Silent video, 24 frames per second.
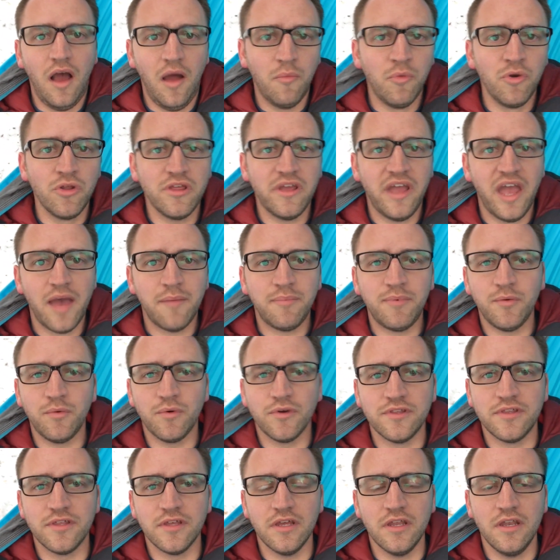I'm really happy
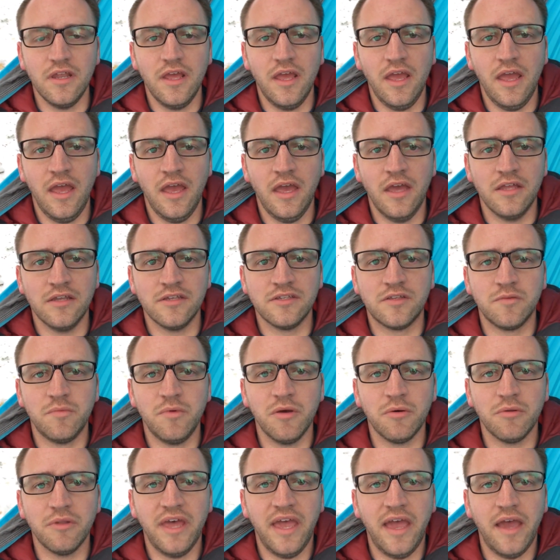with it. And to
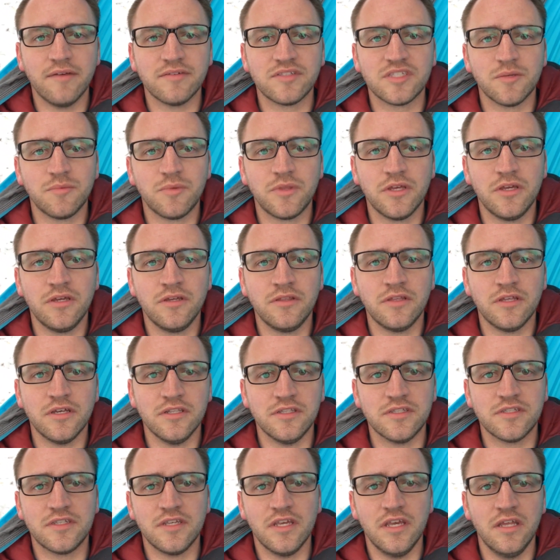be able to have something
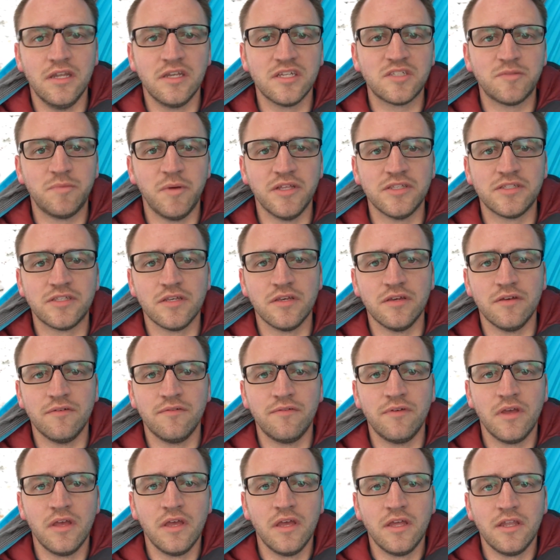that's
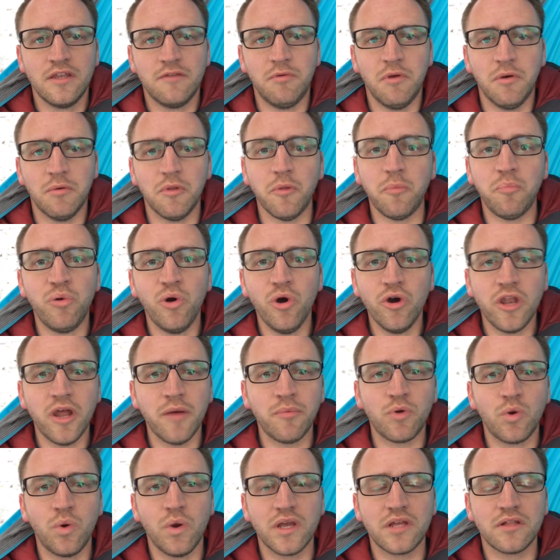inexpensive, to be able to put
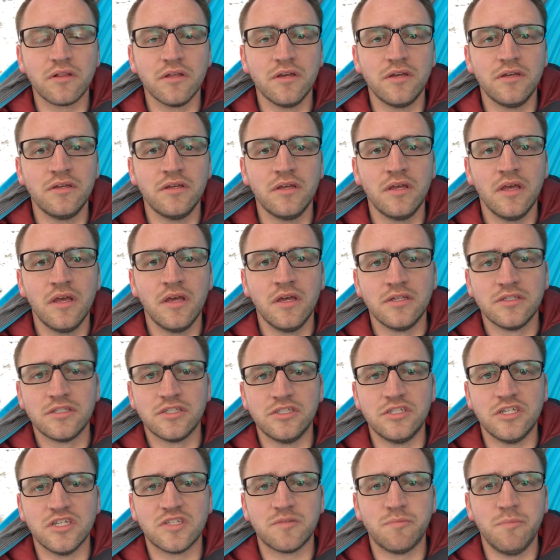up quickly,
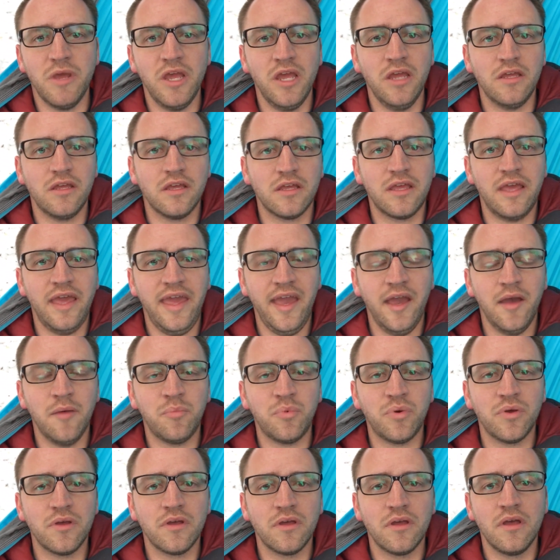to just make
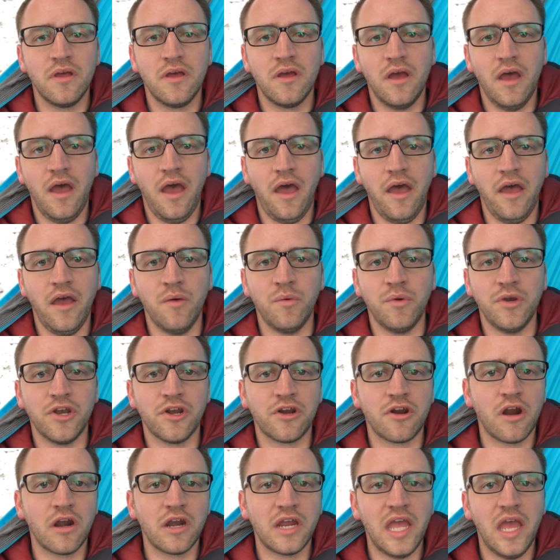camp uh, when
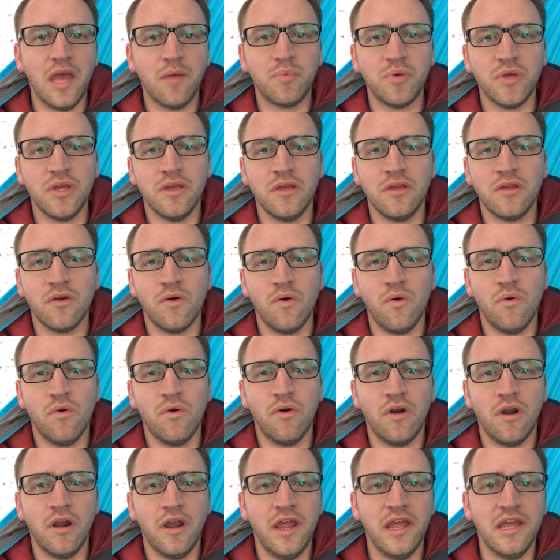you're car camping
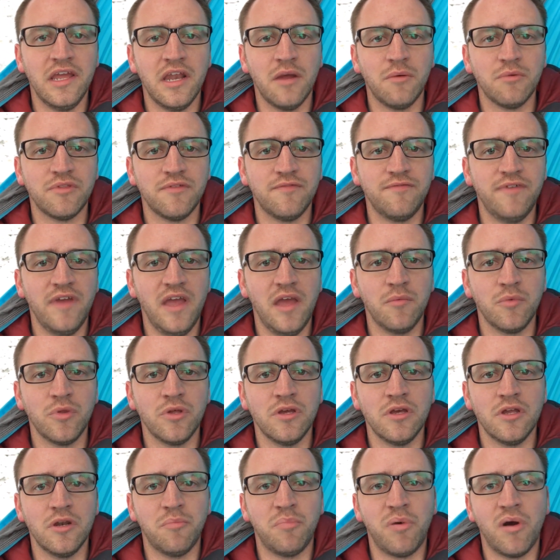or hanging out with the
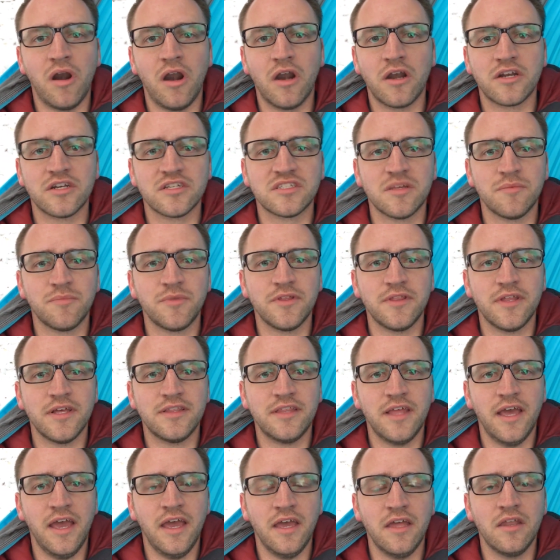family at a park or something
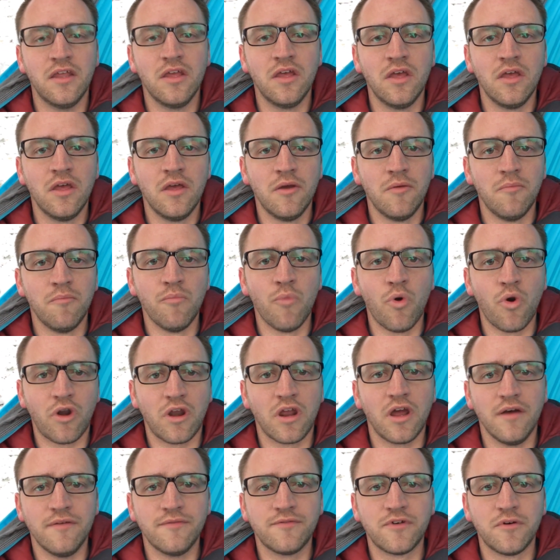like that more
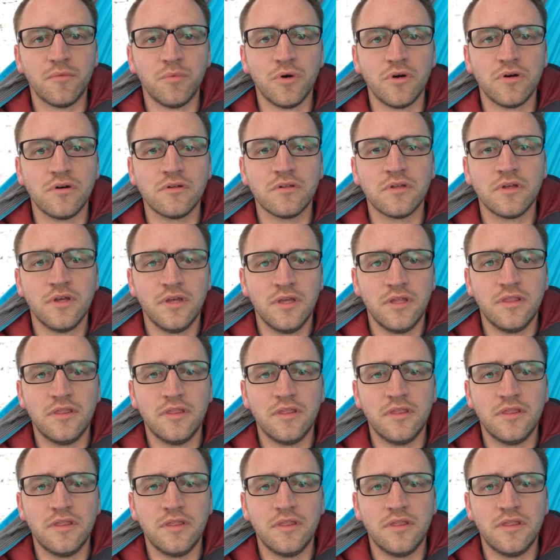comfortable,